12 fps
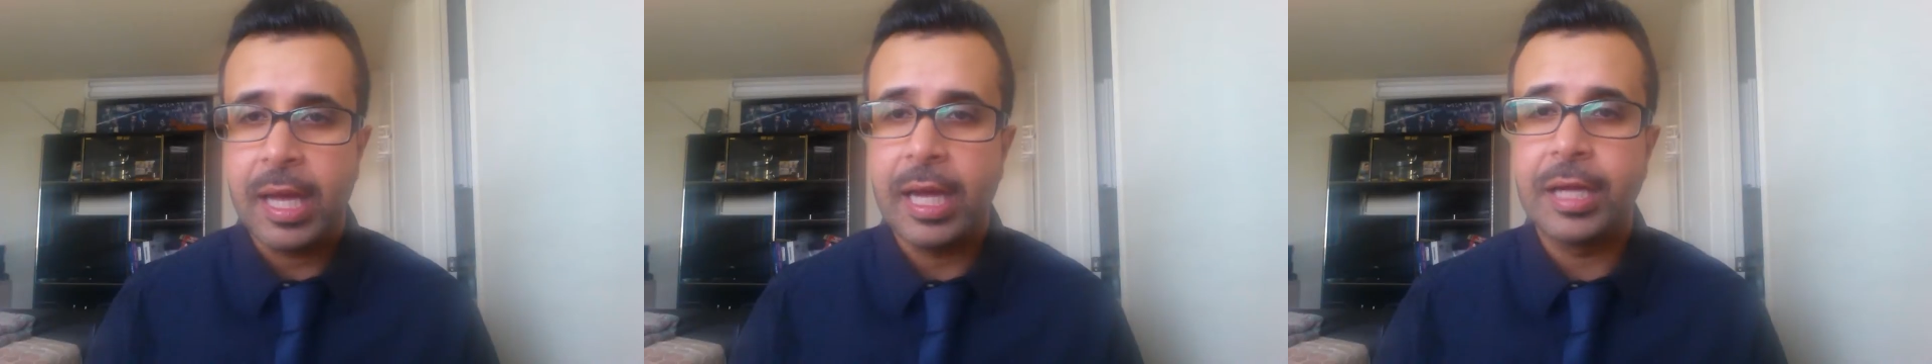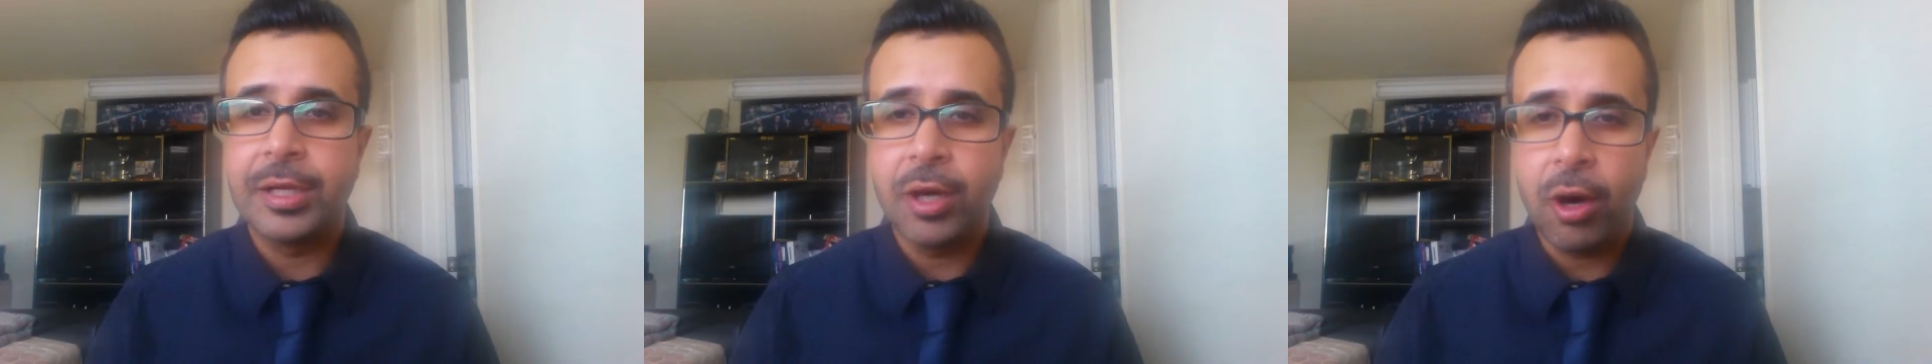
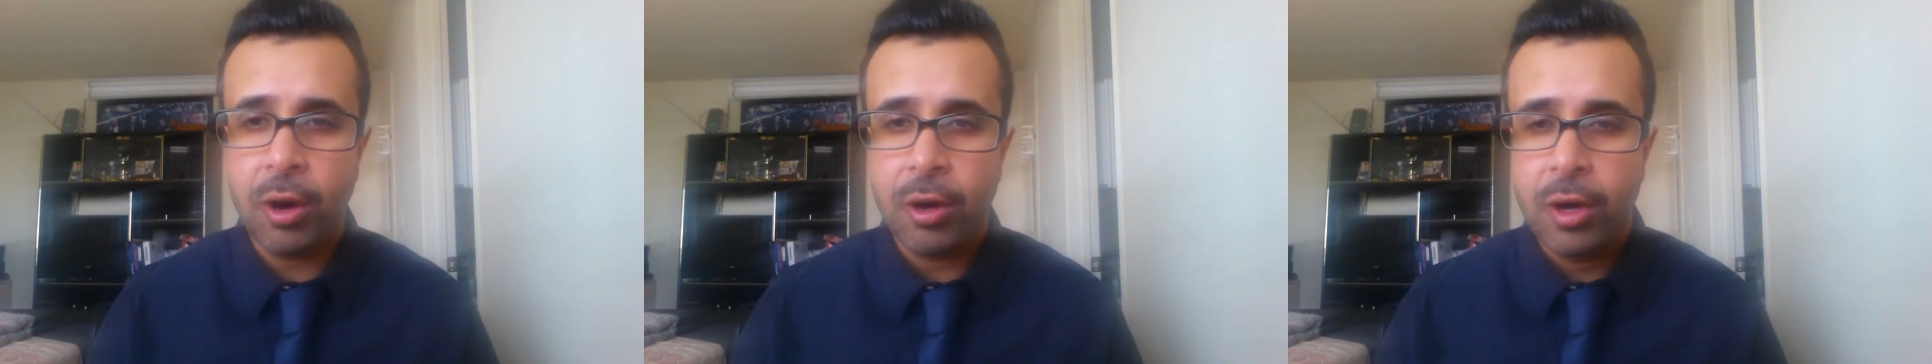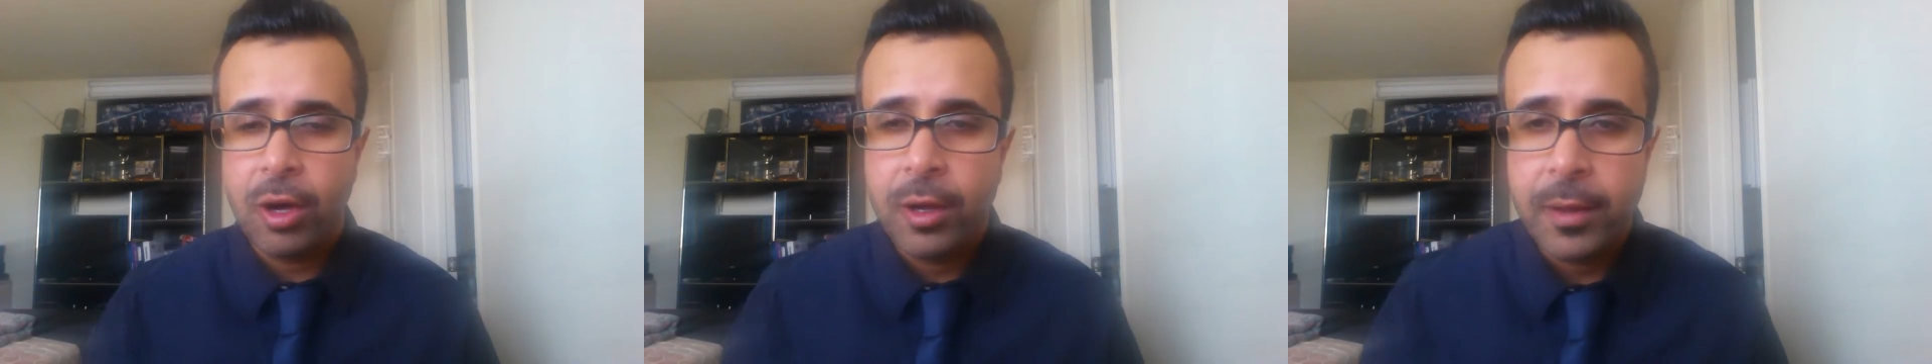and you,
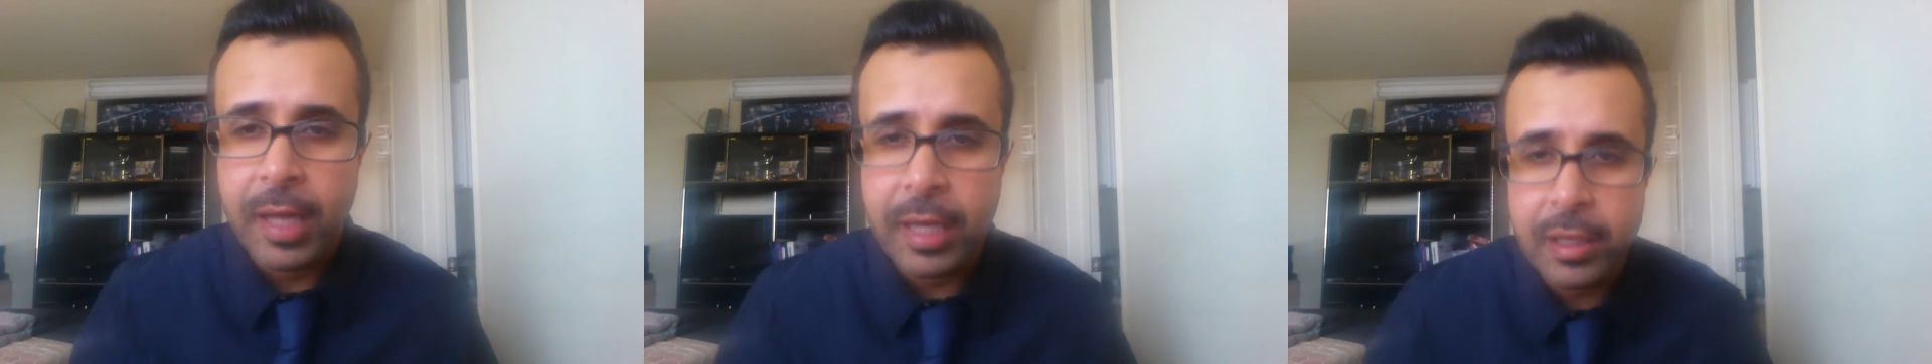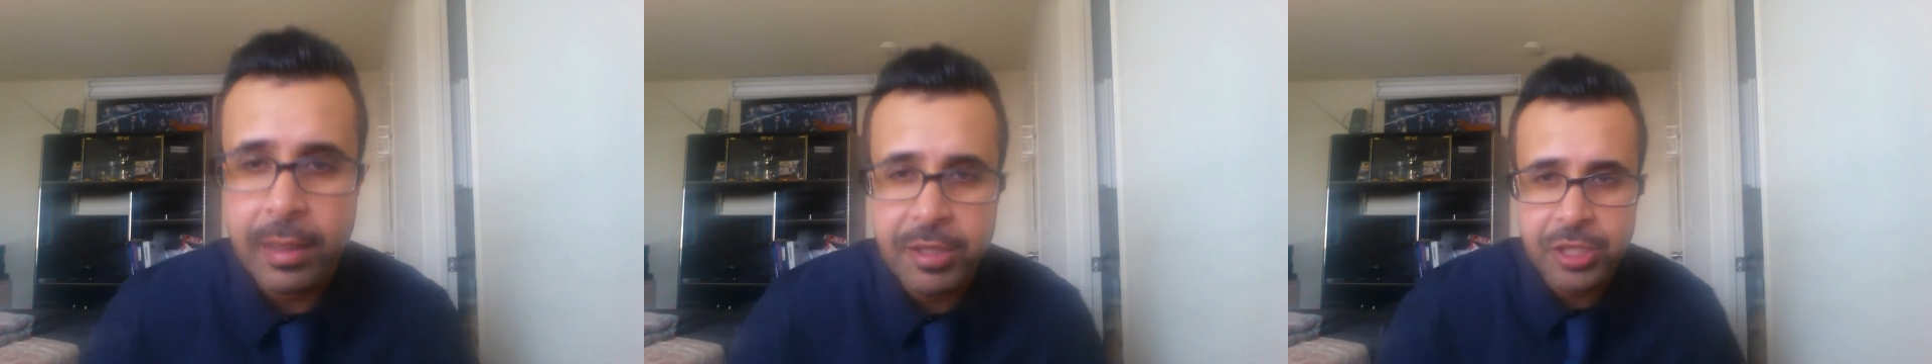
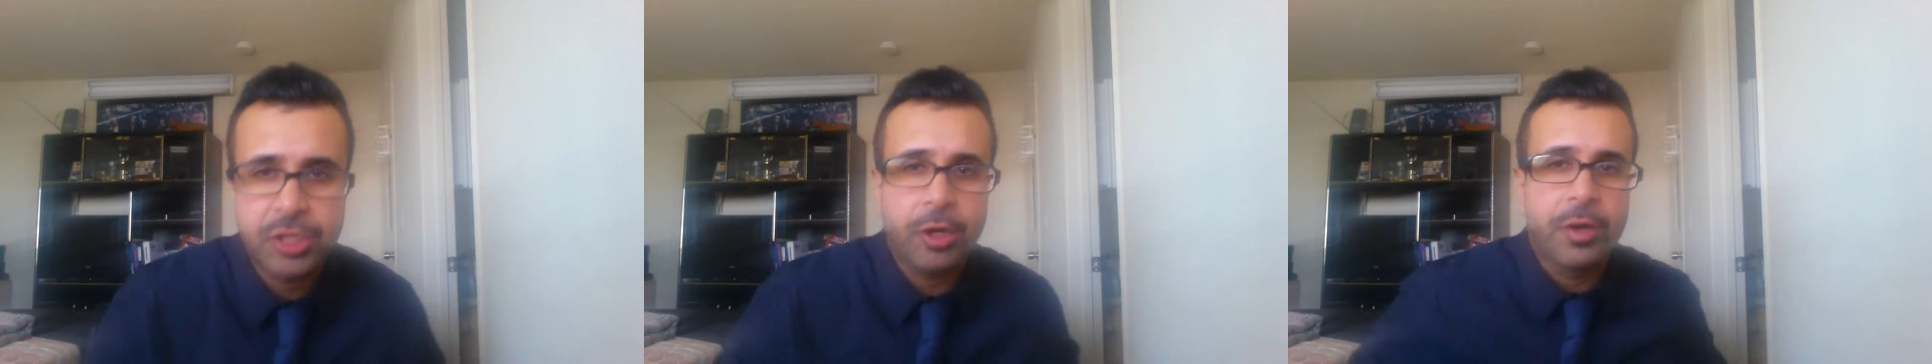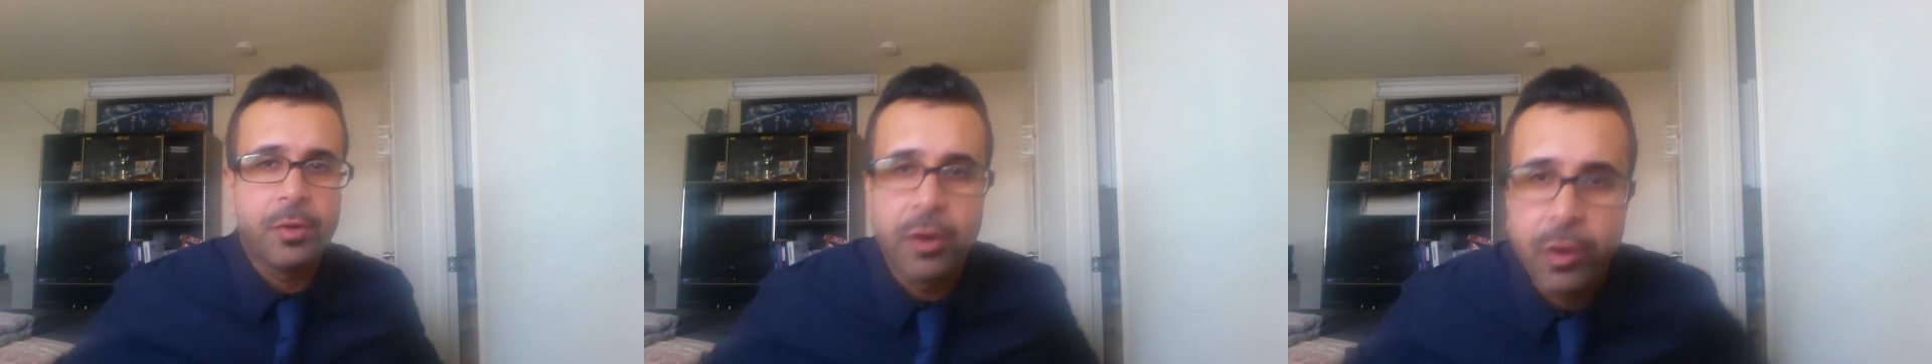let me just
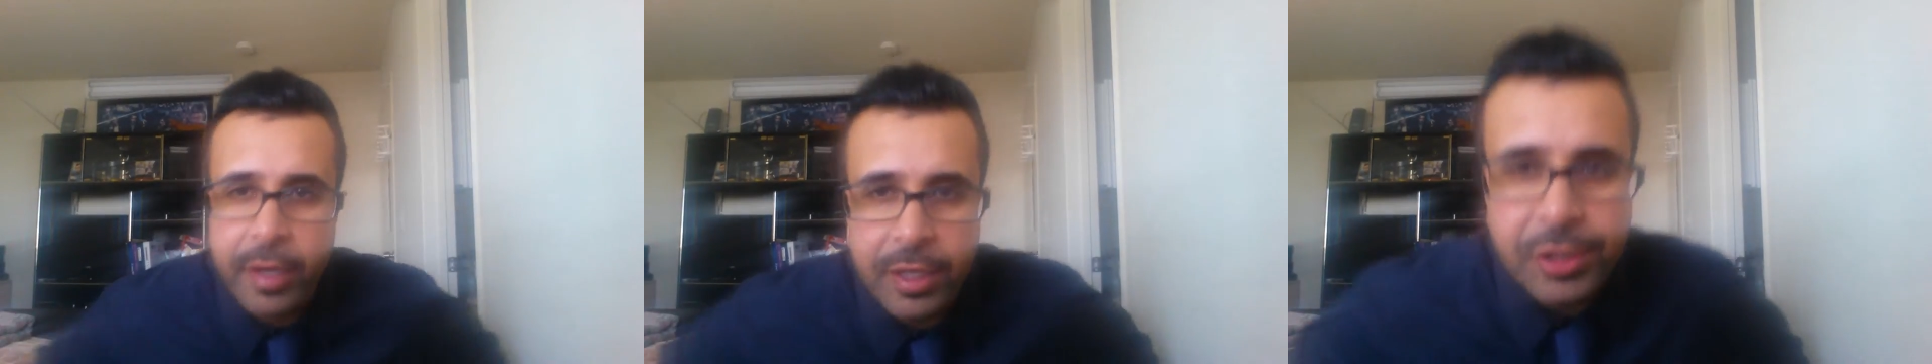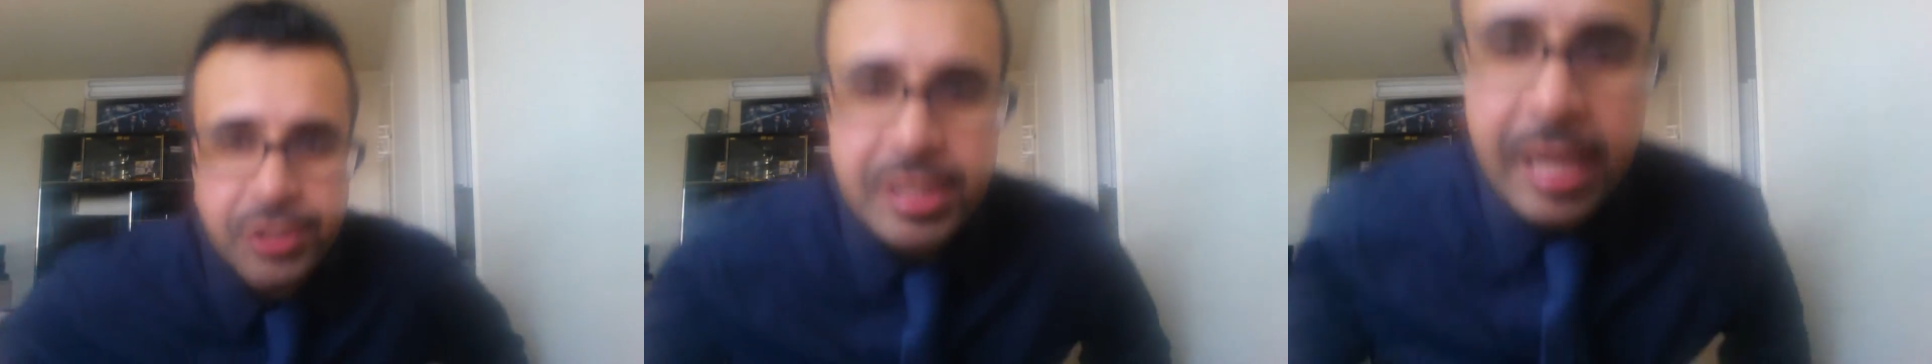show you real quick. You